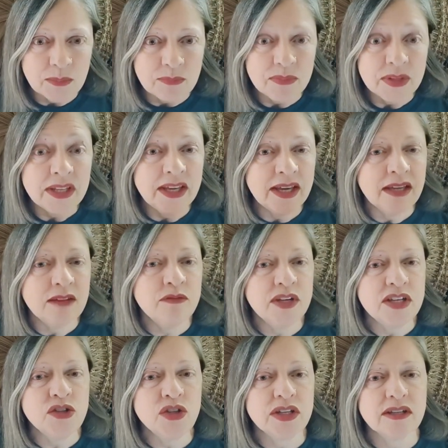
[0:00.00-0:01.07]
but he had a
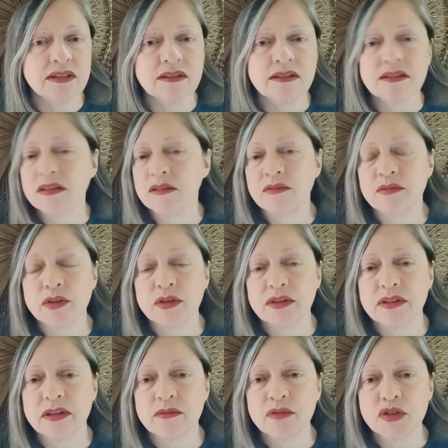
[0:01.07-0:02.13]
vision.
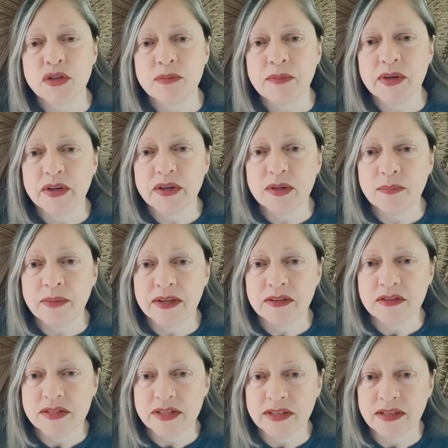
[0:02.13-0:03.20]
The Virgin Mary
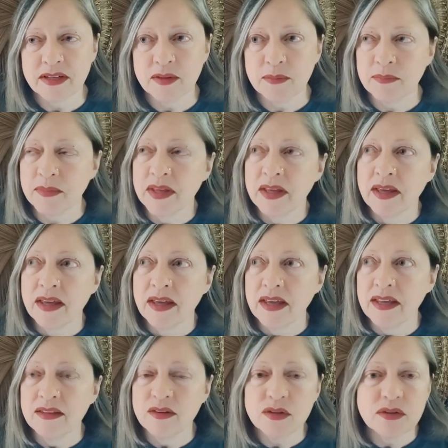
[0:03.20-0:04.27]
appeared to him,
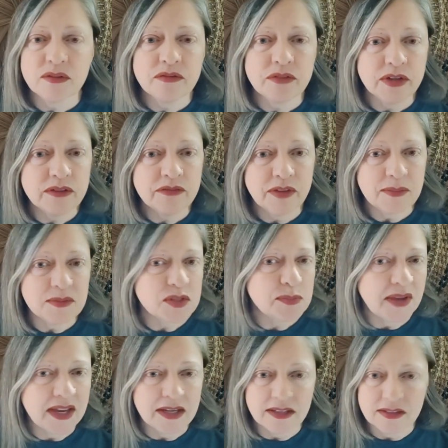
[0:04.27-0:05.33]
and there are very famous
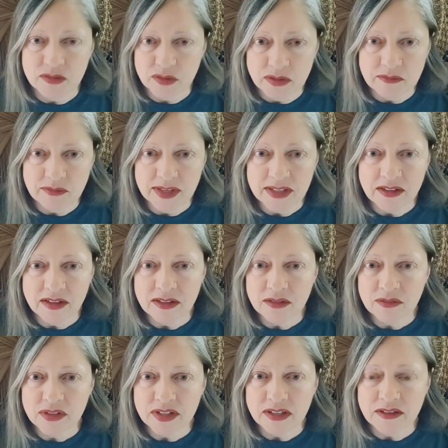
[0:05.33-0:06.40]
paintings you can find all
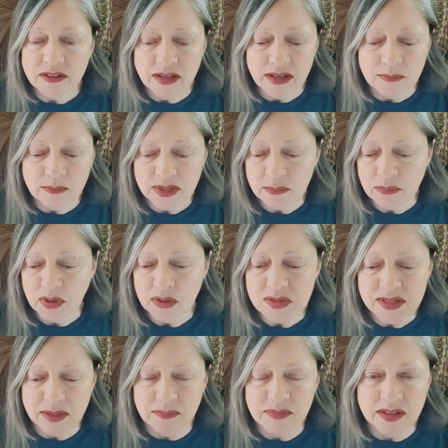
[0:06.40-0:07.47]
over the internet. I'm going to post
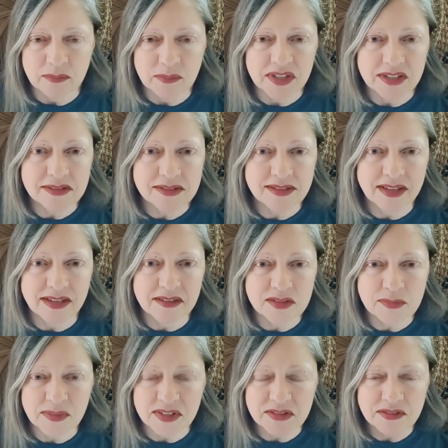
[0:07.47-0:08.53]
something, but it's not
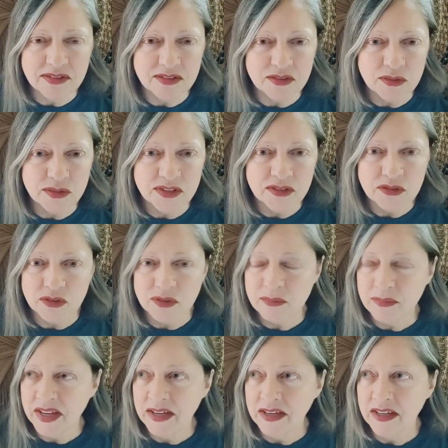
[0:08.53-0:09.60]
as much the traditional
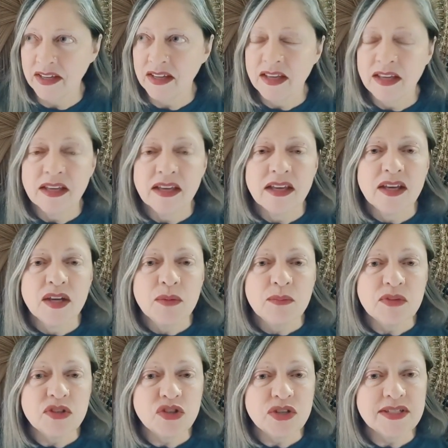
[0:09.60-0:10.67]
painting.
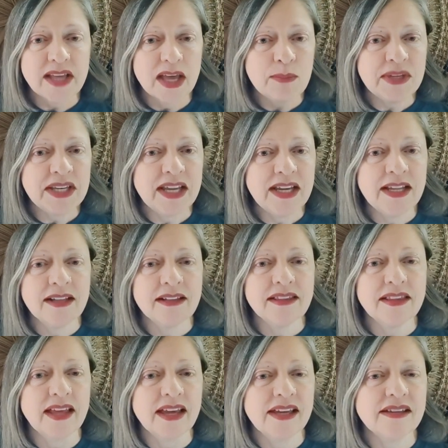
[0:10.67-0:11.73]
But she's emanating
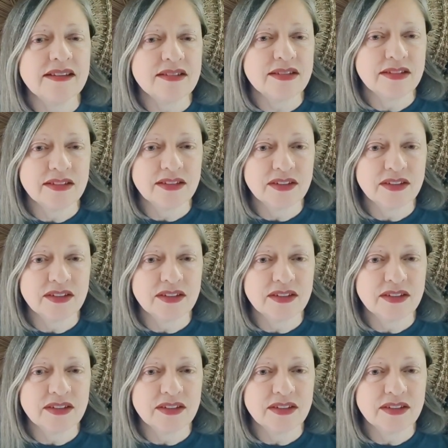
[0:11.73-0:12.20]
light.